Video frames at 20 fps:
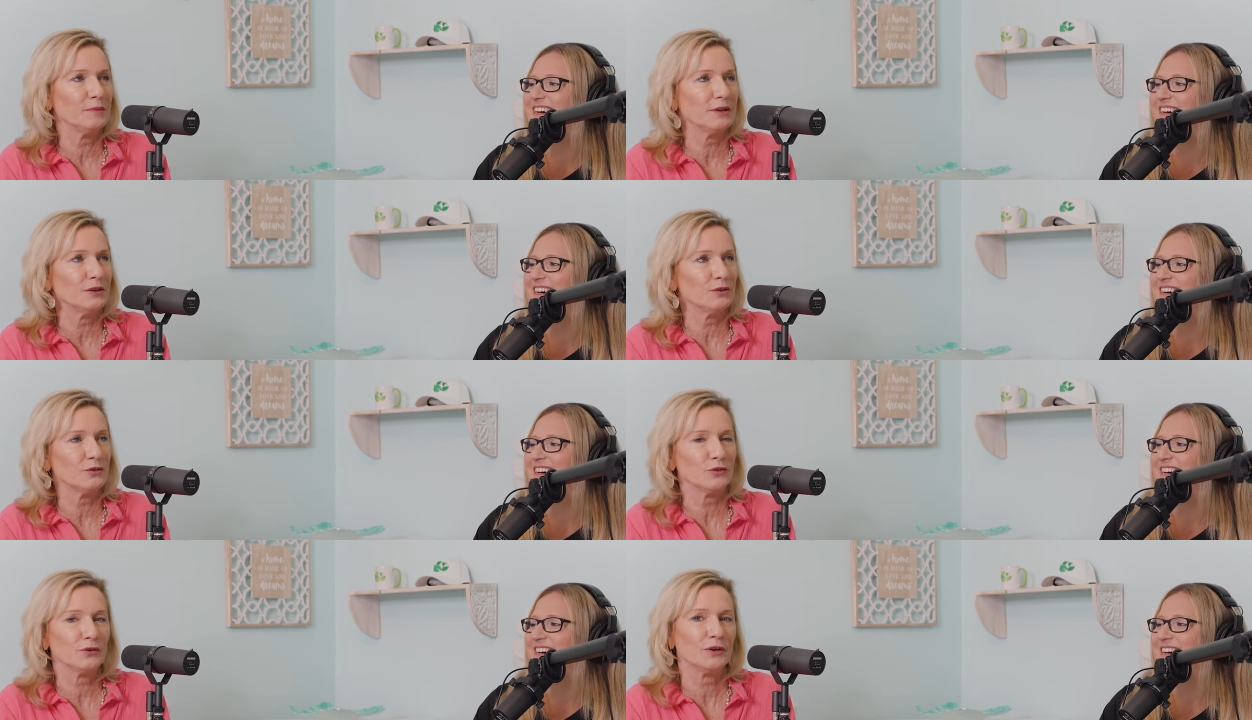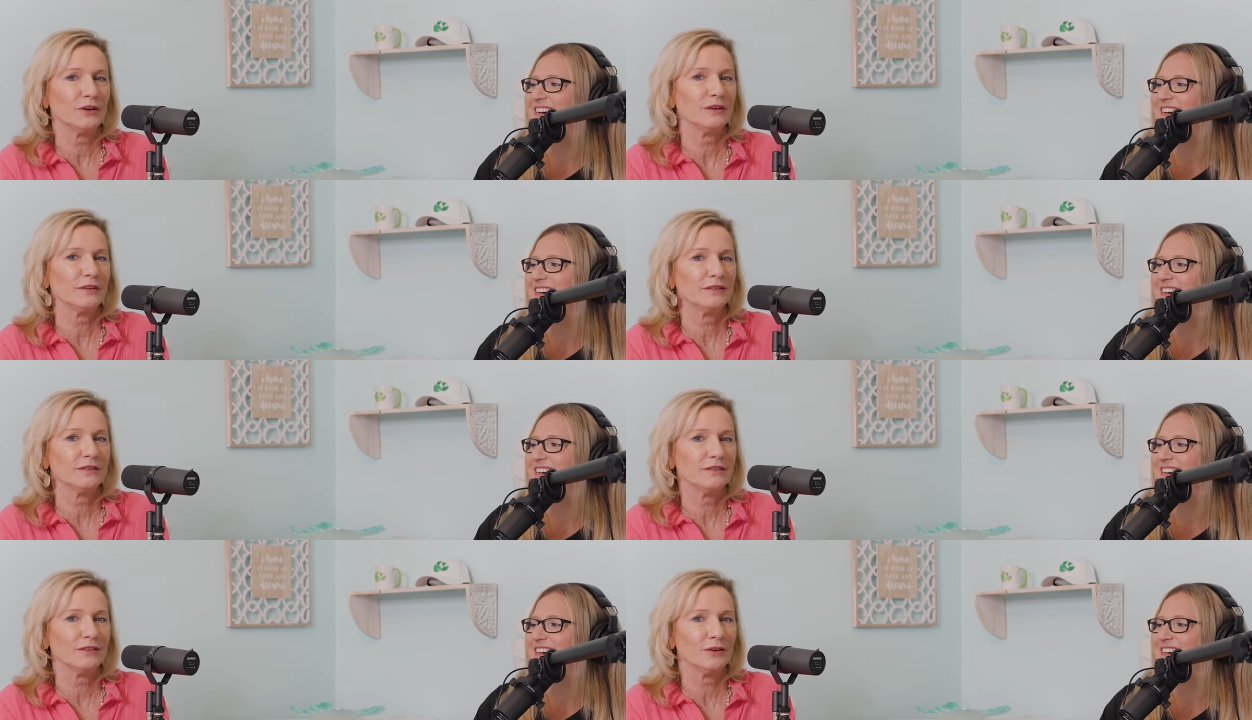Speaker 1: our meals
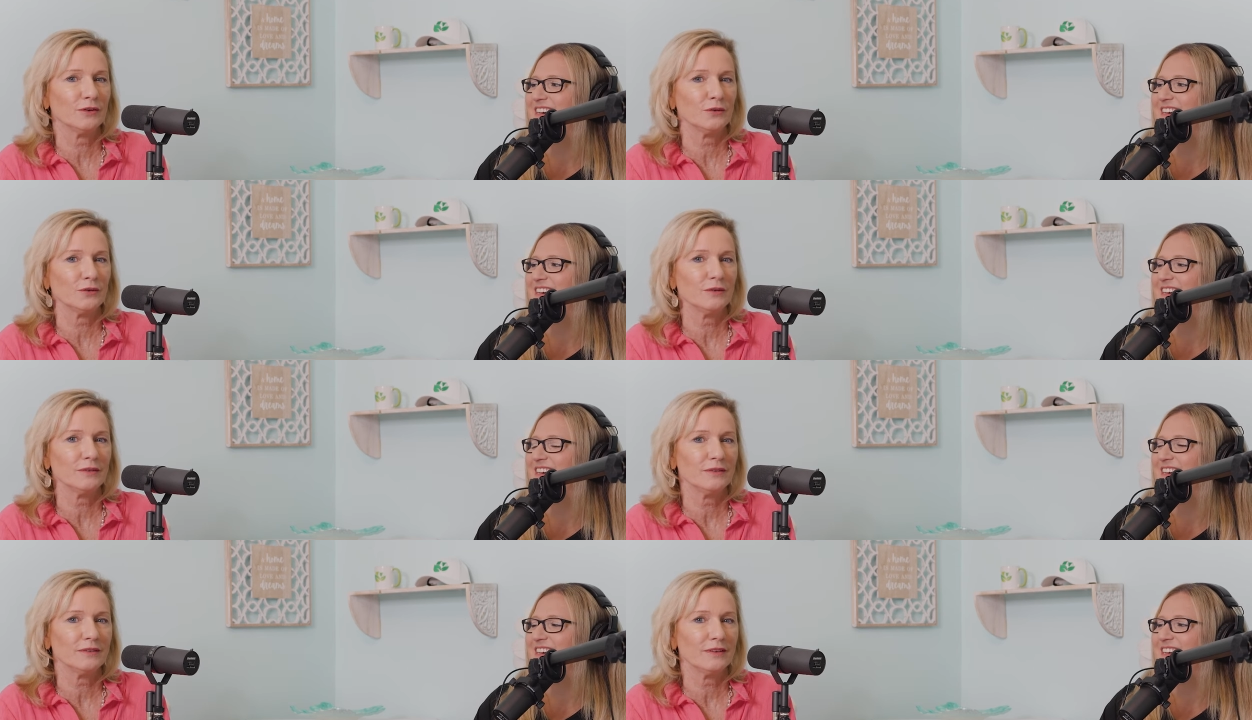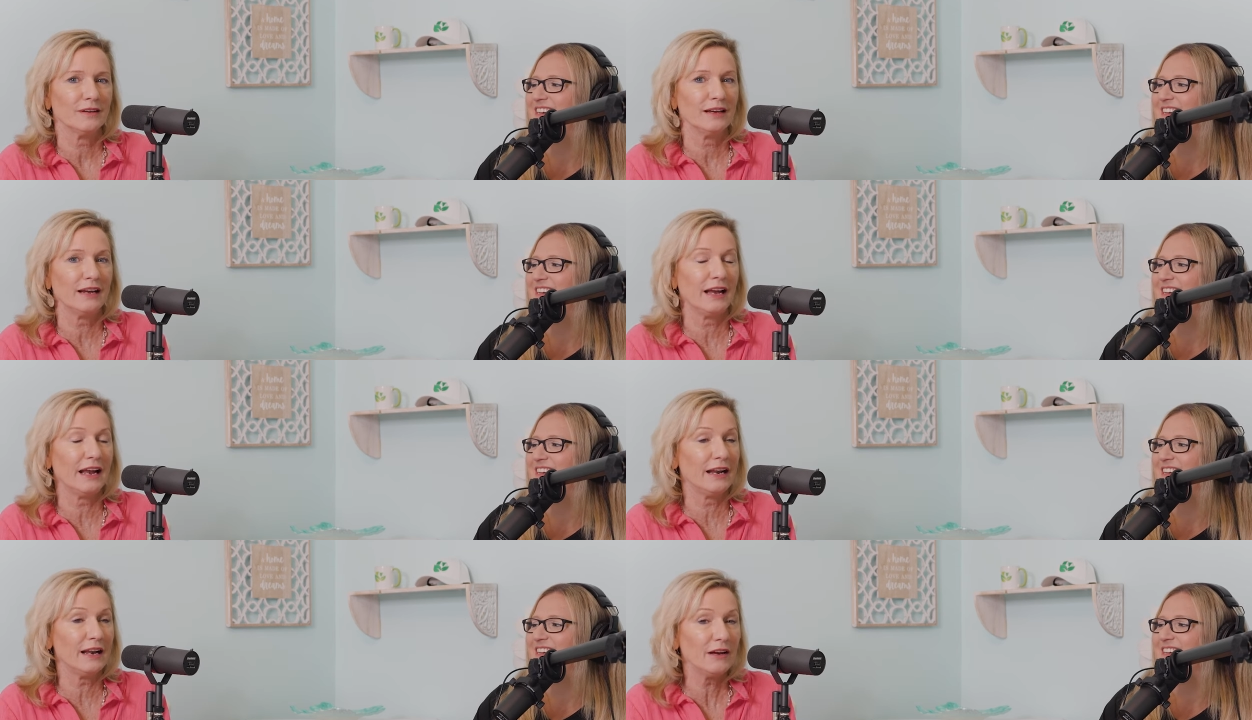for us. So,
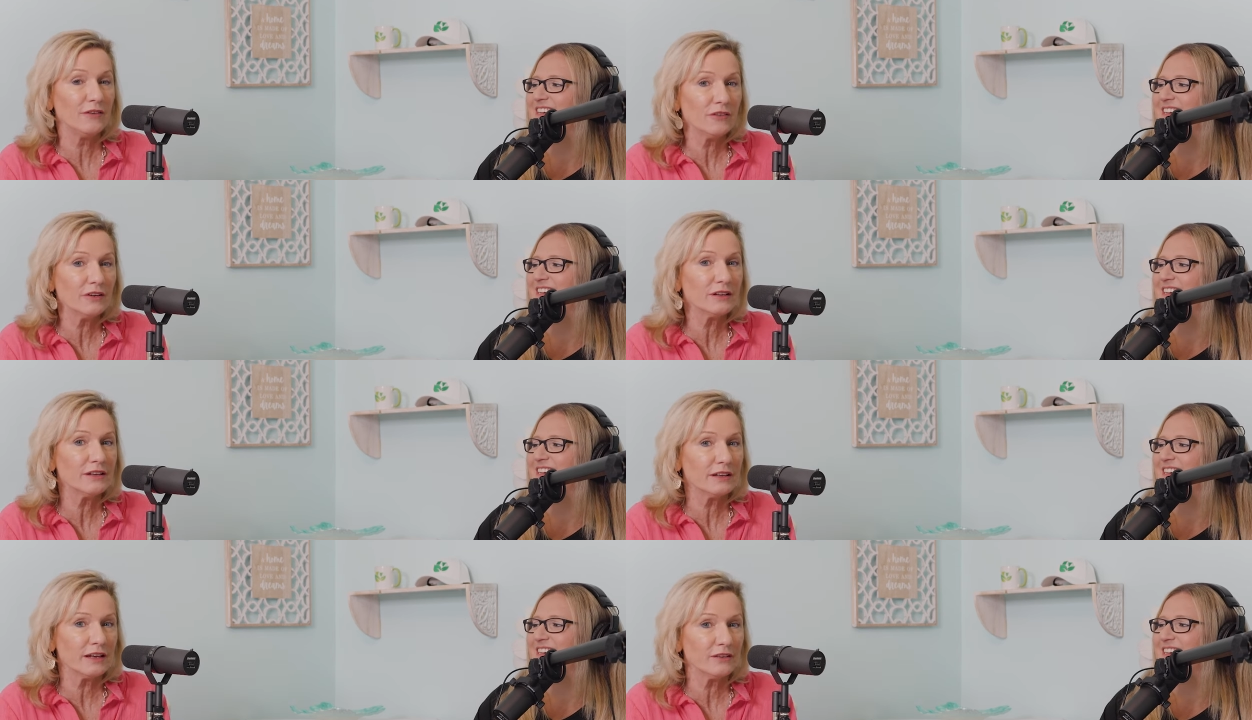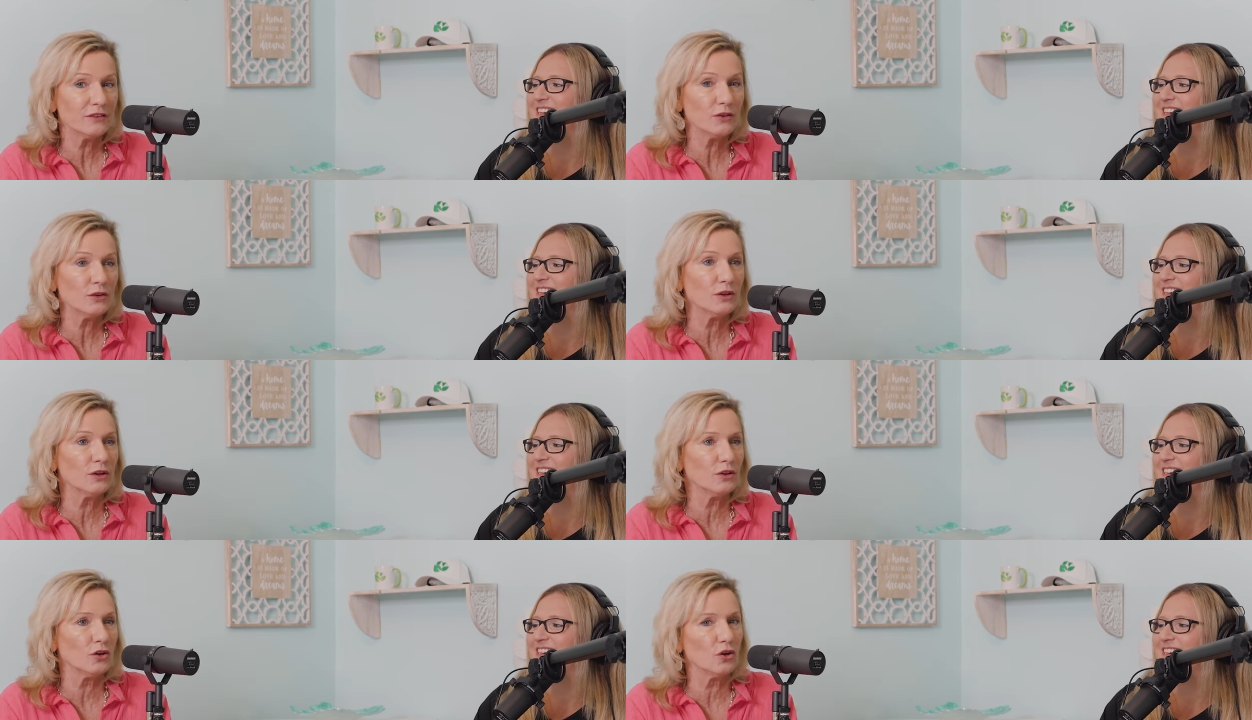and I
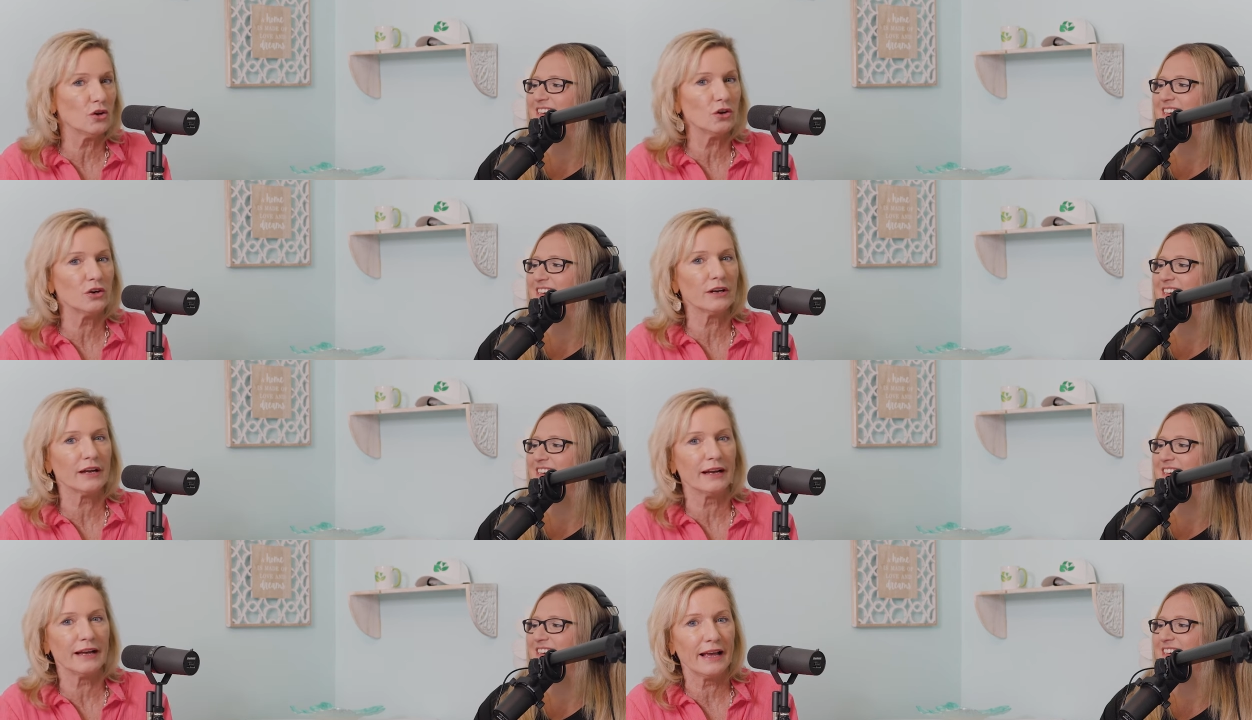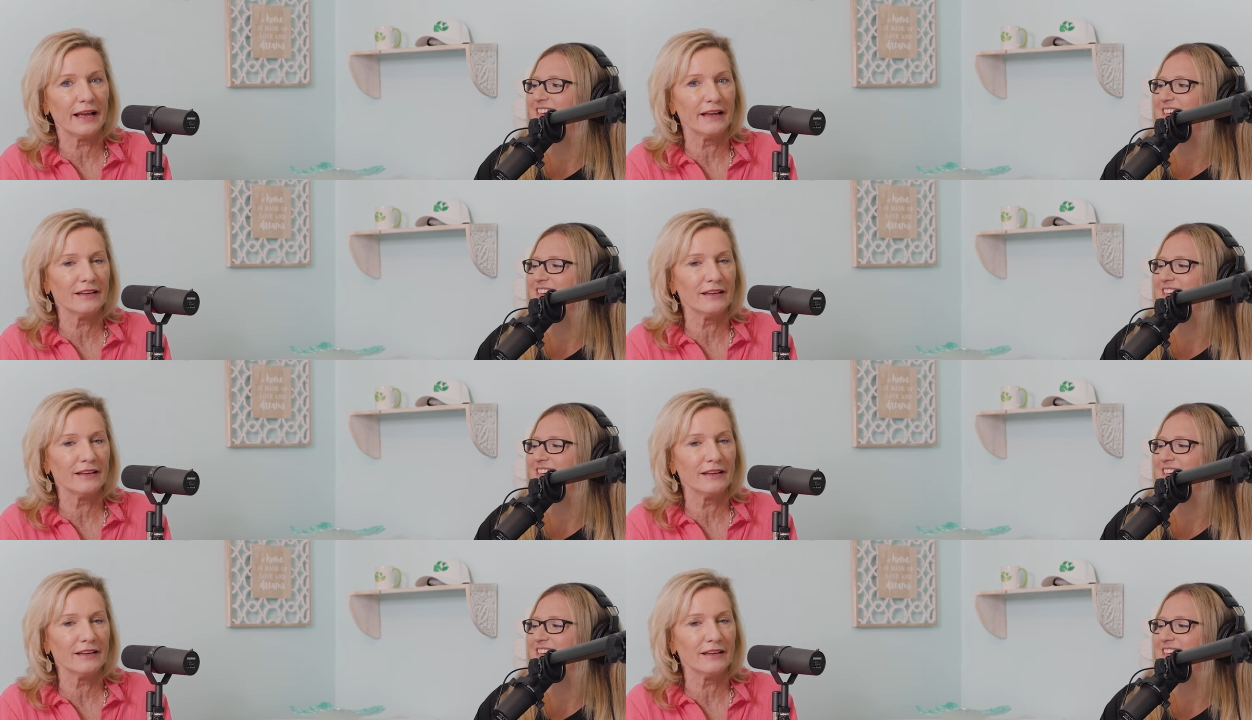do a look, I